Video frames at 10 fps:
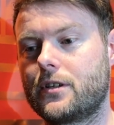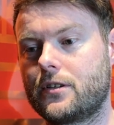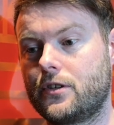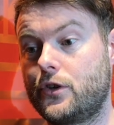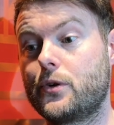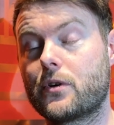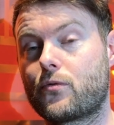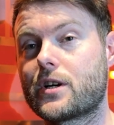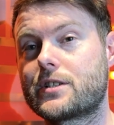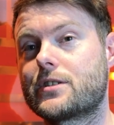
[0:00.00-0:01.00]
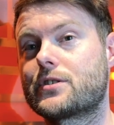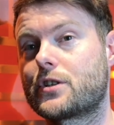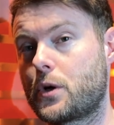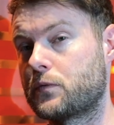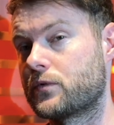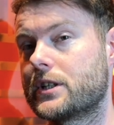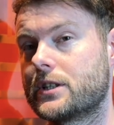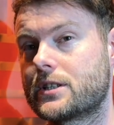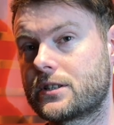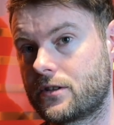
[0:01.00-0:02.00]
newer writers to go and
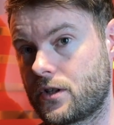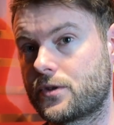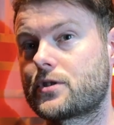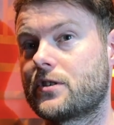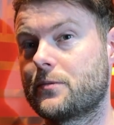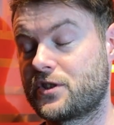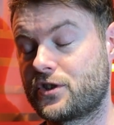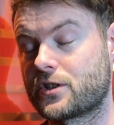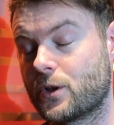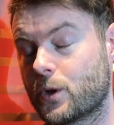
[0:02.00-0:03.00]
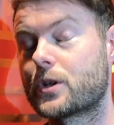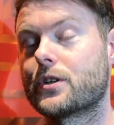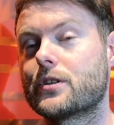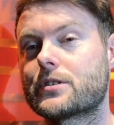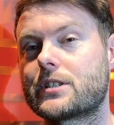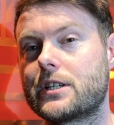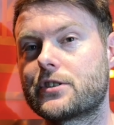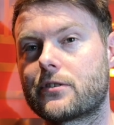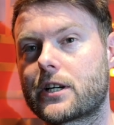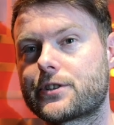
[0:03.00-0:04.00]
read those scripts and just look at those stage
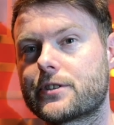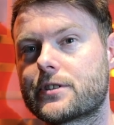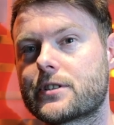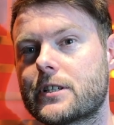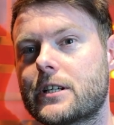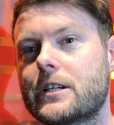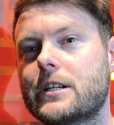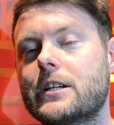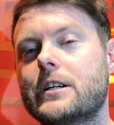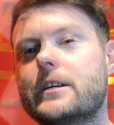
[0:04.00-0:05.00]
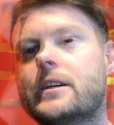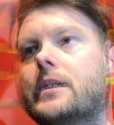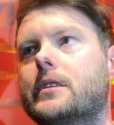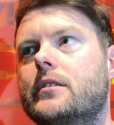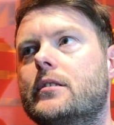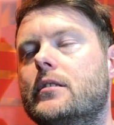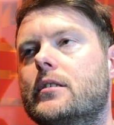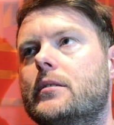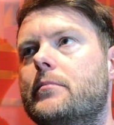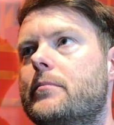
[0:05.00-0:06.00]
directions.
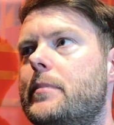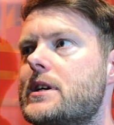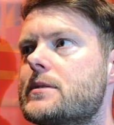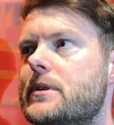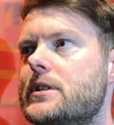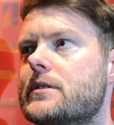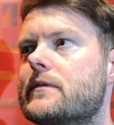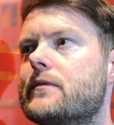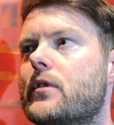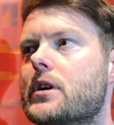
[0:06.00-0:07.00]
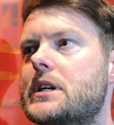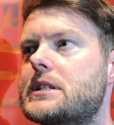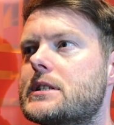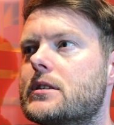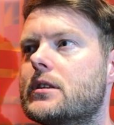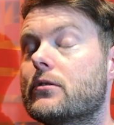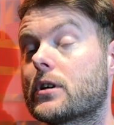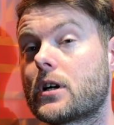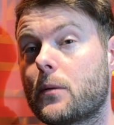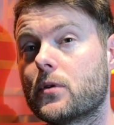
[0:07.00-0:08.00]
The best piece of advice, there are a
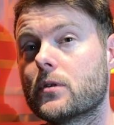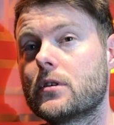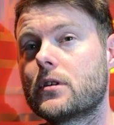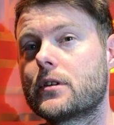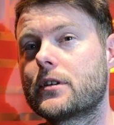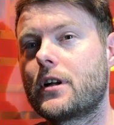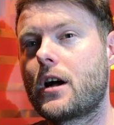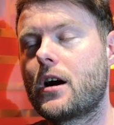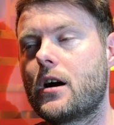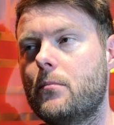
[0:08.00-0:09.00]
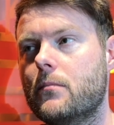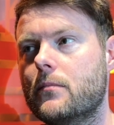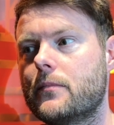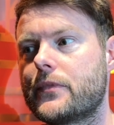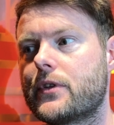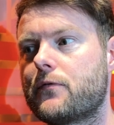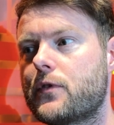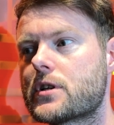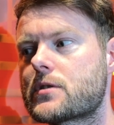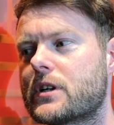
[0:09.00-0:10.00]
couple. The
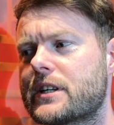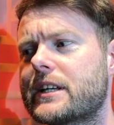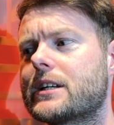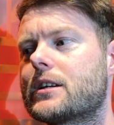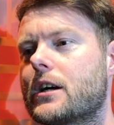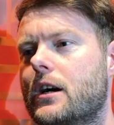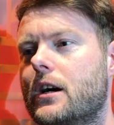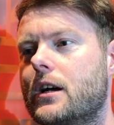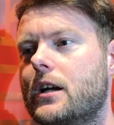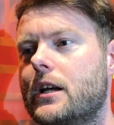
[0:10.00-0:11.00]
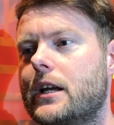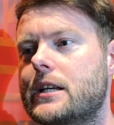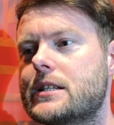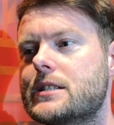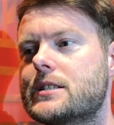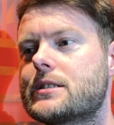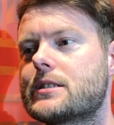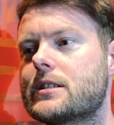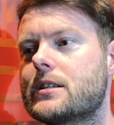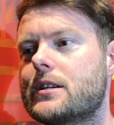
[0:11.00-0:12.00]
first one I think
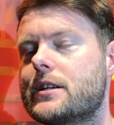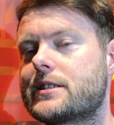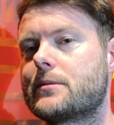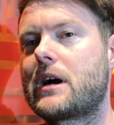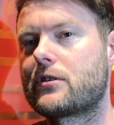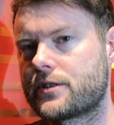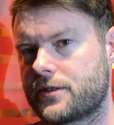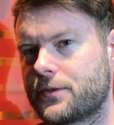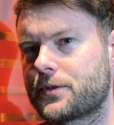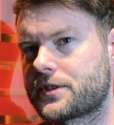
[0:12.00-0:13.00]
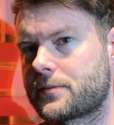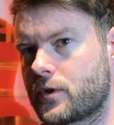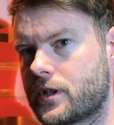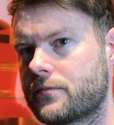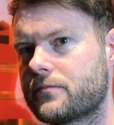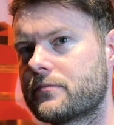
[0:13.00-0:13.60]
is, it's a marathon, not a sprint.